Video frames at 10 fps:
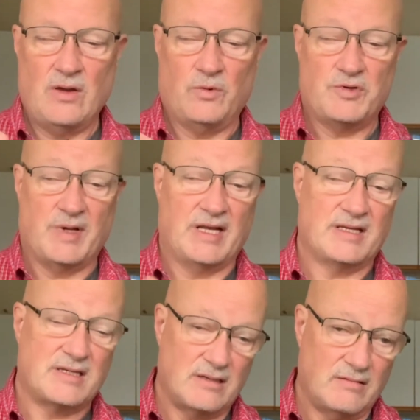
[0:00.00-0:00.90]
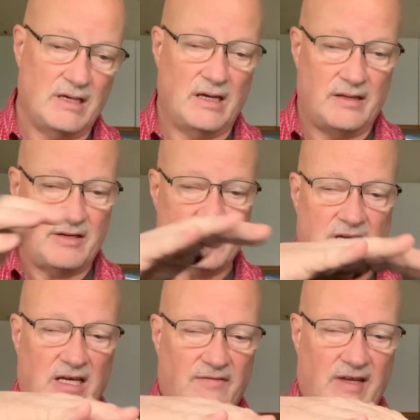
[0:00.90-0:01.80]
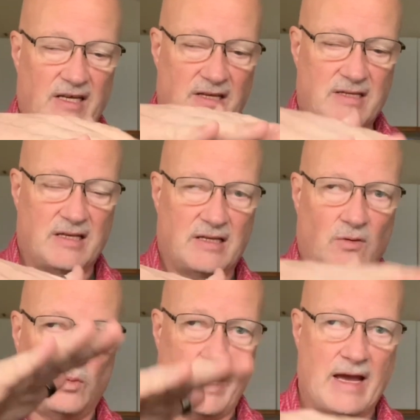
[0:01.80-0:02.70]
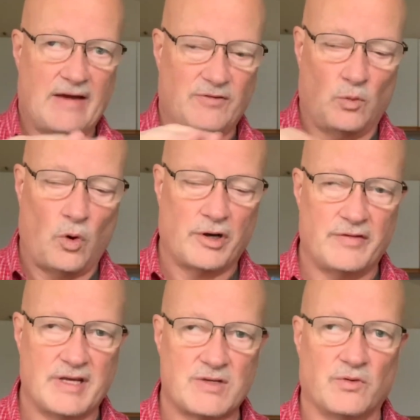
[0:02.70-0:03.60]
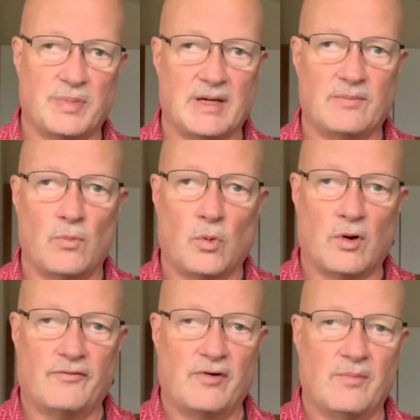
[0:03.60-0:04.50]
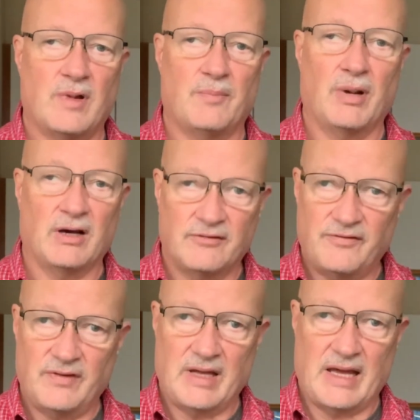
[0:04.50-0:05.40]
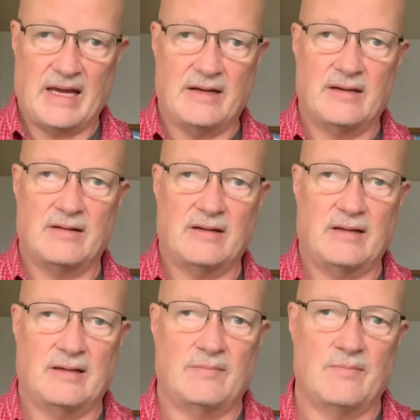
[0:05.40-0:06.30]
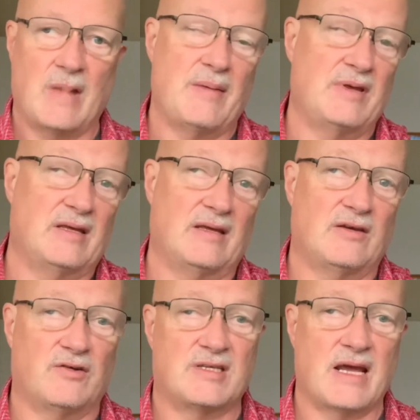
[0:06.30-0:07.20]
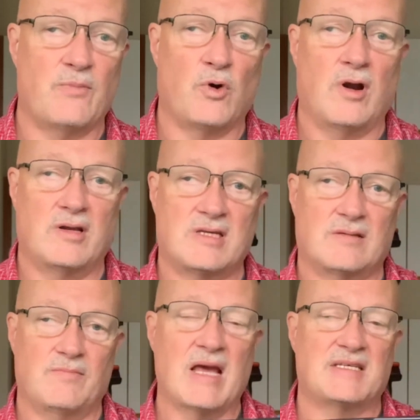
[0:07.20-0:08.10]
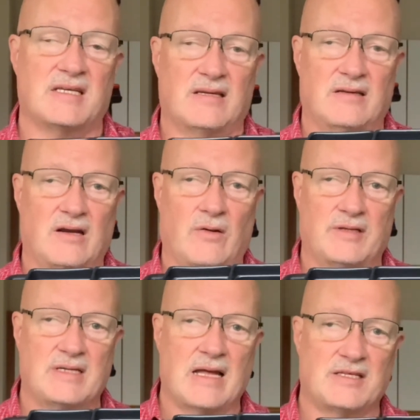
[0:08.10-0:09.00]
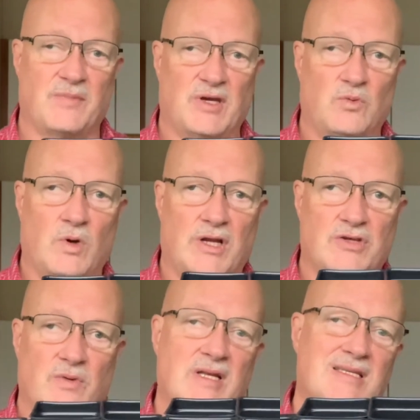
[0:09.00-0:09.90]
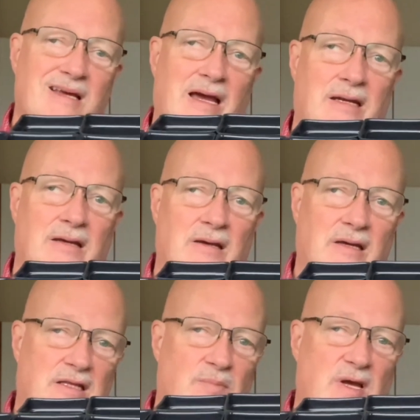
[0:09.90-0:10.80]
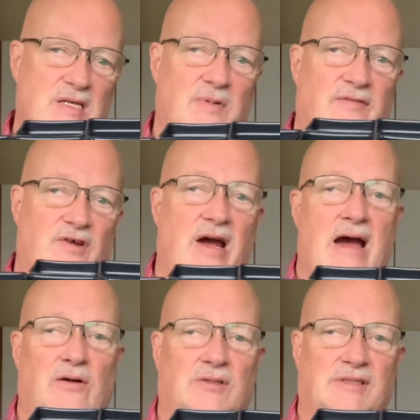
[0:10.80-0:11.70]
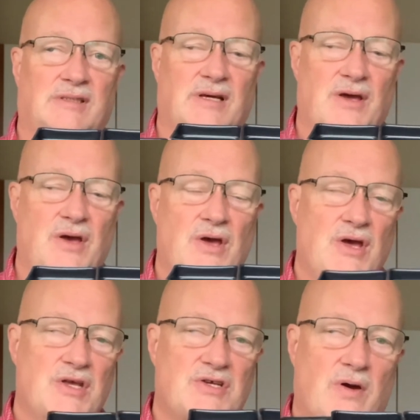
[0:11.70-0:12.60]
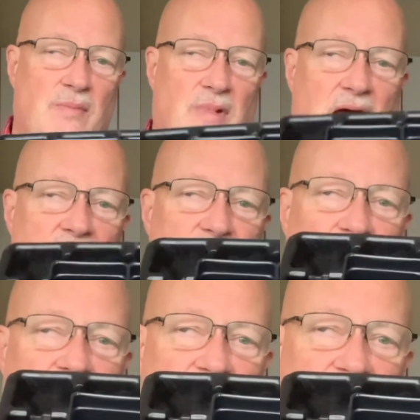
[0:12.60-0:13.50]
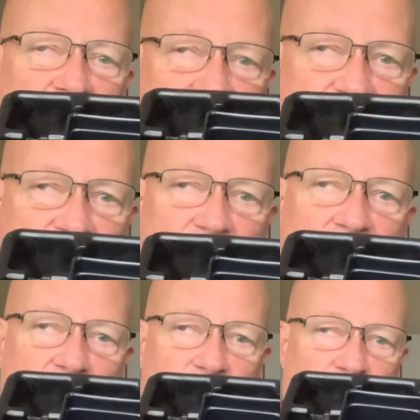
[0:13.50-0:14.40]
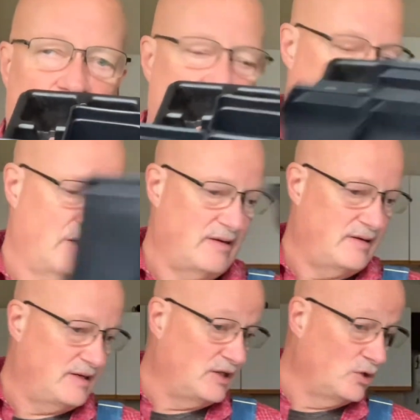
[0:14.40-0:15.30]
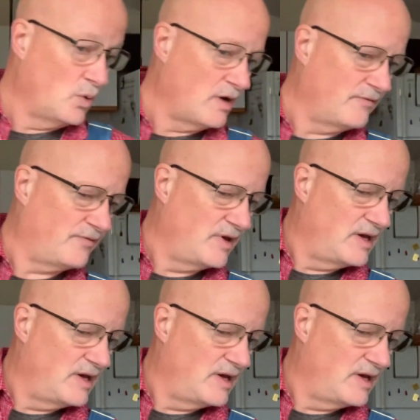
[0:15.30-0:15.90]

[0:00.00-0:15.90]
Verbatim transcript: which means eh, there's an inconvenience. The way I have to water this will be more from above and maybe you could say more messy. You know, it's not something you'd want to do inside in the basement of your house. So I'm contemplating this style of growing in lieu of